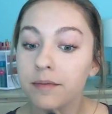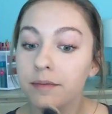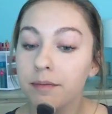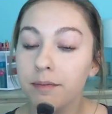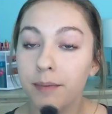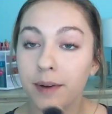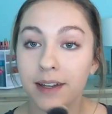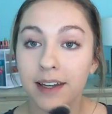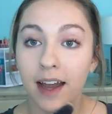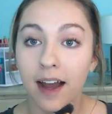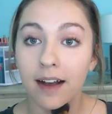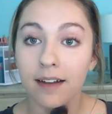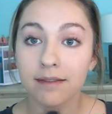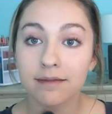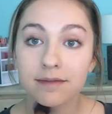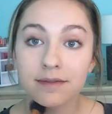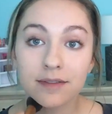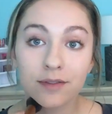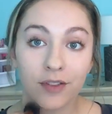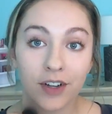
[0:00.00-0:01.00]
But yeah,
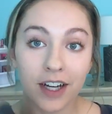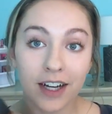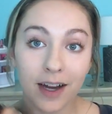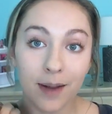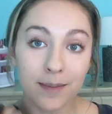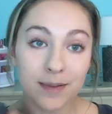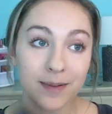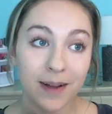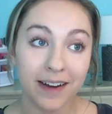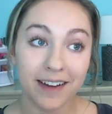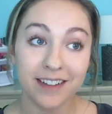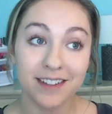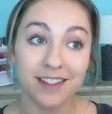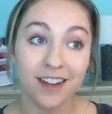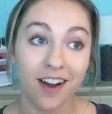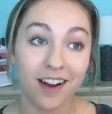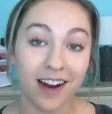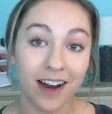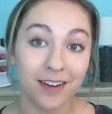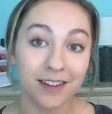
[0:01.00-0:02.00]
when it comes back in
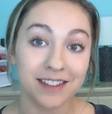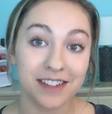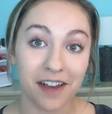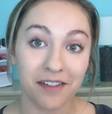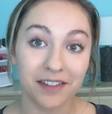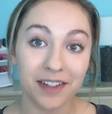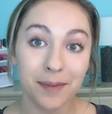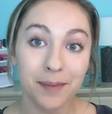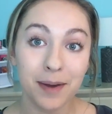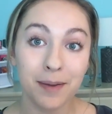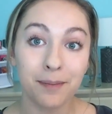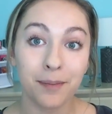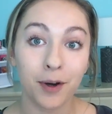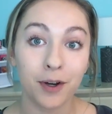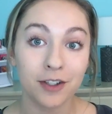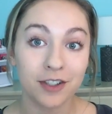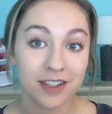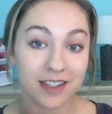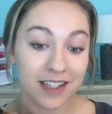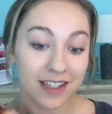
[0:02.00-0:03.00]
stock, I will definitely be
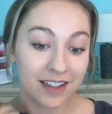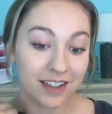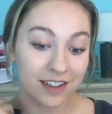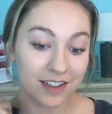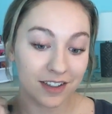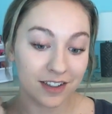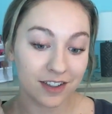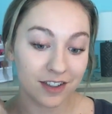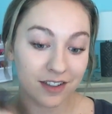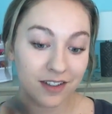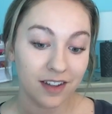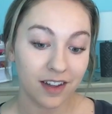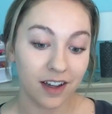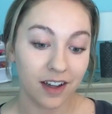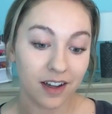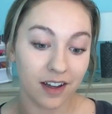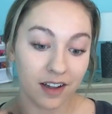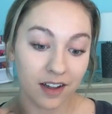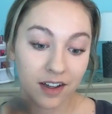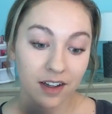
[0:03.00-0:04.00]
purchasing
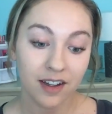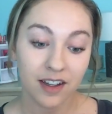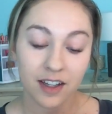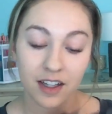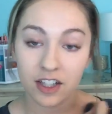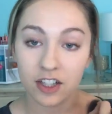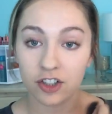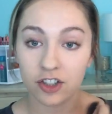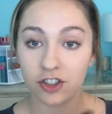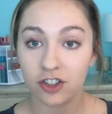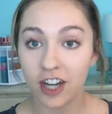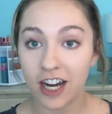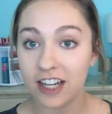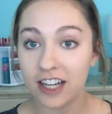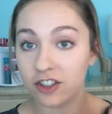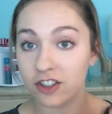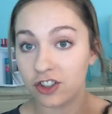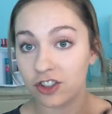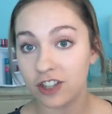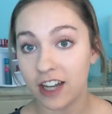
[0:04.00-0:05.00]
the
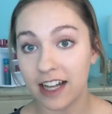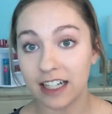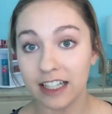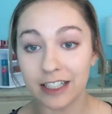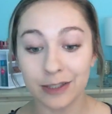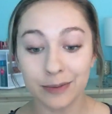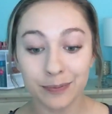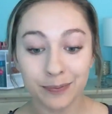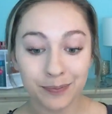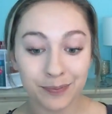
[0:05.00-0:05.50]
shade Shell